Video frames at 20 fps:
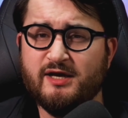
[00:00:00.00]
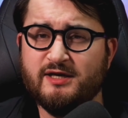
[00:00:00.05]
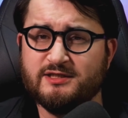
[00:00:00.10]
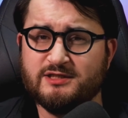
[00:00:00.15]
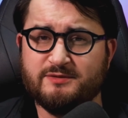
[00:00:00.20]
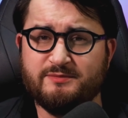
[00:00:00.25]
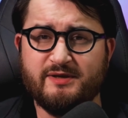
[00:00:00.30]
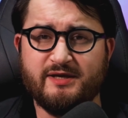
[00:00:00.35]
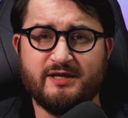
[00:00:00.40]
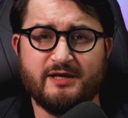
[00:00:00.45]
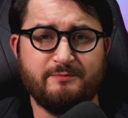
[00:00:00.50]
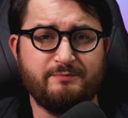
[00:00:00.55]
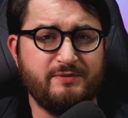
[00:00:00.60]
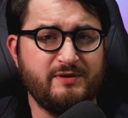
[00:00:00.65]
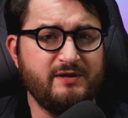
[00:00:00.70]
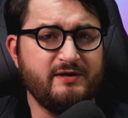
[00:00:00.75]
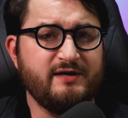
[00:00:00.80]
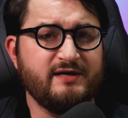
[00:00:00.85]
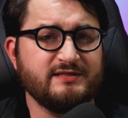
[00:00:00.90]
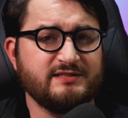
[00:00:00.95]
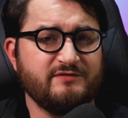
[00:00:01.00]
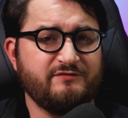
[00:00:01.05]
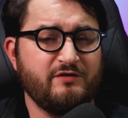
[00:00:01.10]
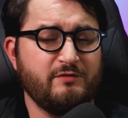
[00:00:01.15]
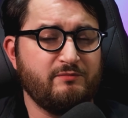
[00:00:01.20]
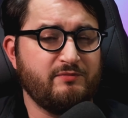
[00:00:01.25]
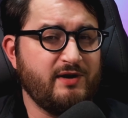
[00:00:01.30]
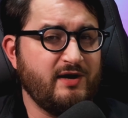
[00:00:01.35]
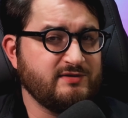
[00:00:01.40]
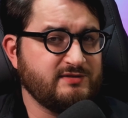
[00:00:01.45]
to make it appear as if you're
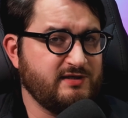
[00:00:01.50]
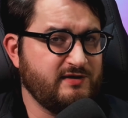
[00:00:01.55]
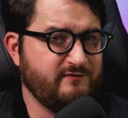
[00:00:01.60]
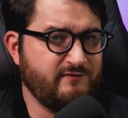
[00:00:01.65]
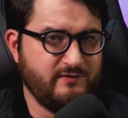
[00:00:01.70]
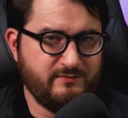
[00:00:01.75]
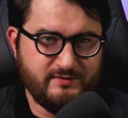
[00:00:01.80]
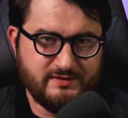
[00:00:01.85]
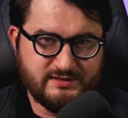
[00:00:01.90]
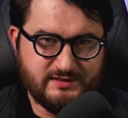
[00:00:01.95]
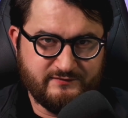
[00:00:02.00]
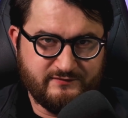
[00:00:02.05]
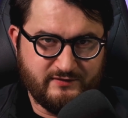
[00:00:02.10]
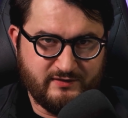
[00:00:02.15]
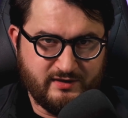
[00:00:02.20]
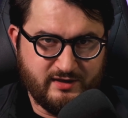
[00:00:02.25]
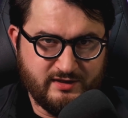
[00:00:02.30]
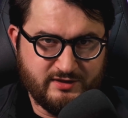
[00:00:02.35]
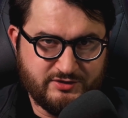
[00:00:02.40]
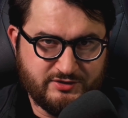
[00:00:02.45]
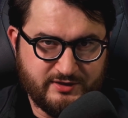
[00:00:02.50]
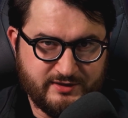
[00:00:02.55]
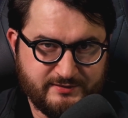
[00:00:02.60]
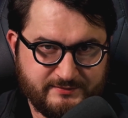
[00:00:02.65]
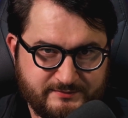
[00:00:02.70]
browsing from a different country.